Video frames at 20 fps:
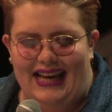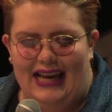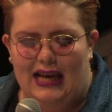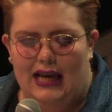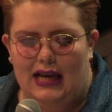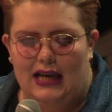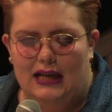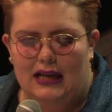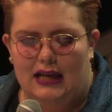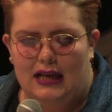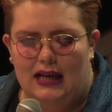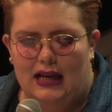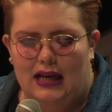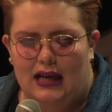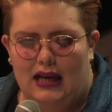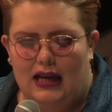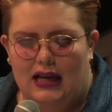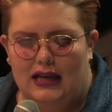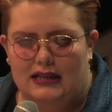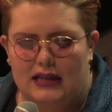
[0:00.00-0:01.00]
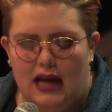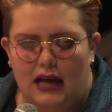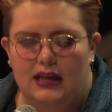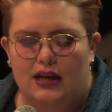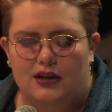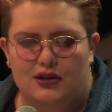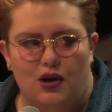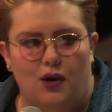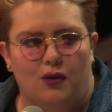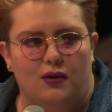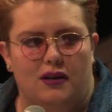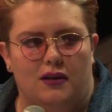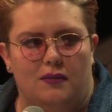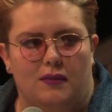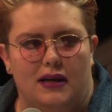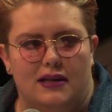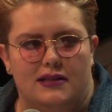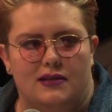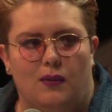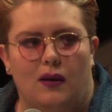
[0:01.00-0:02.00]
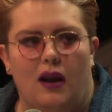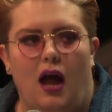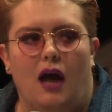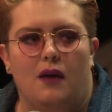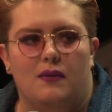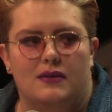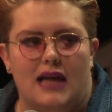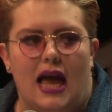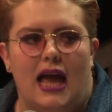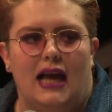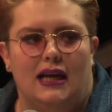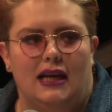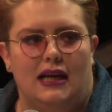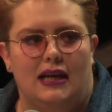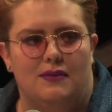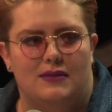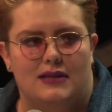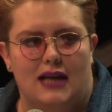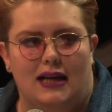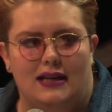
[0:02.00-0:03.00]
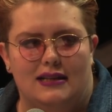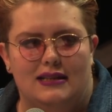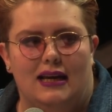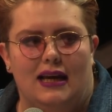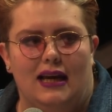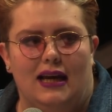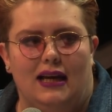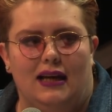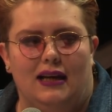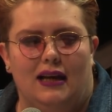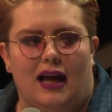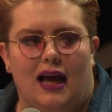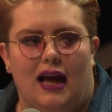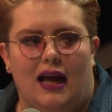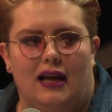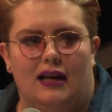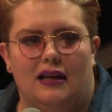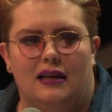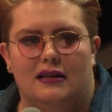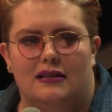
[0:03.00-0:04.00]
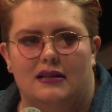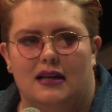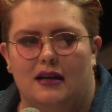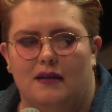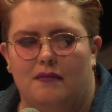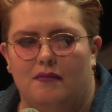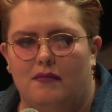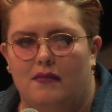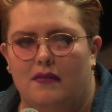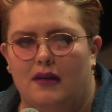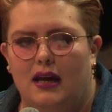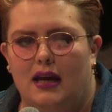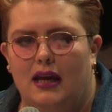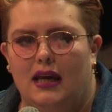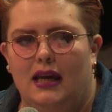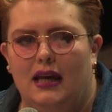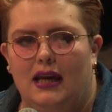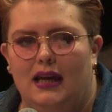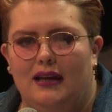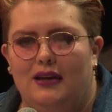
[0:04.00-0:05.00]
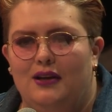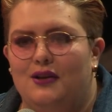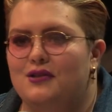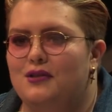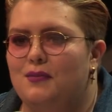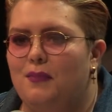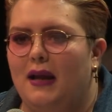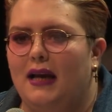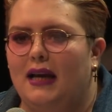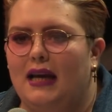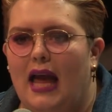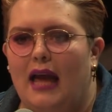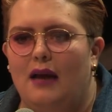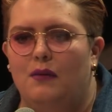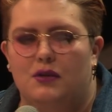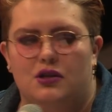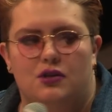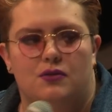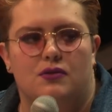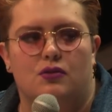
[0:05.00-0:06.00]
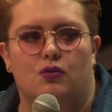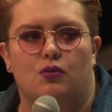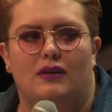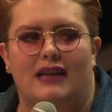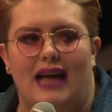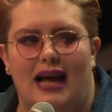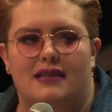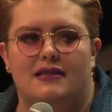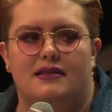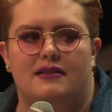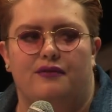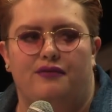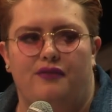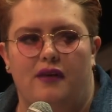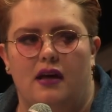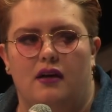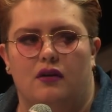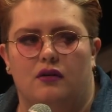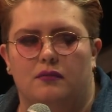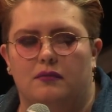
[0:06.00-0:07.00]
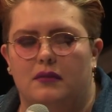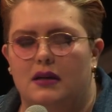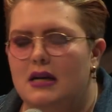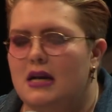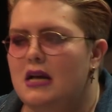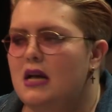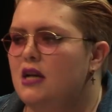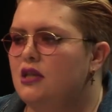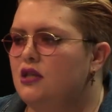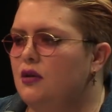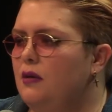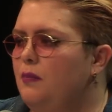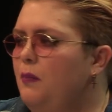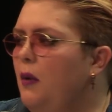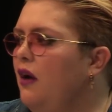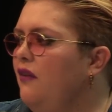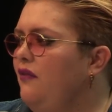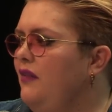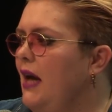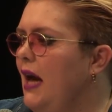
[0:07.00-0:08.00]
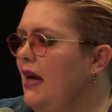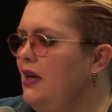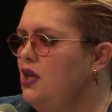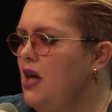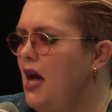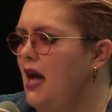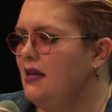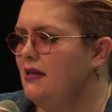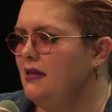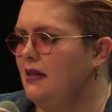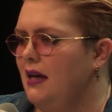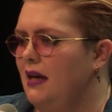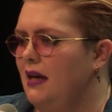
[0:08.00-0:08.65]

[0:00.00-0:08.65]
he he's 10 years older than me. So when I was eight, he was 18. And um, he used to play a game which was called Guess the Film. So he'd put a VHS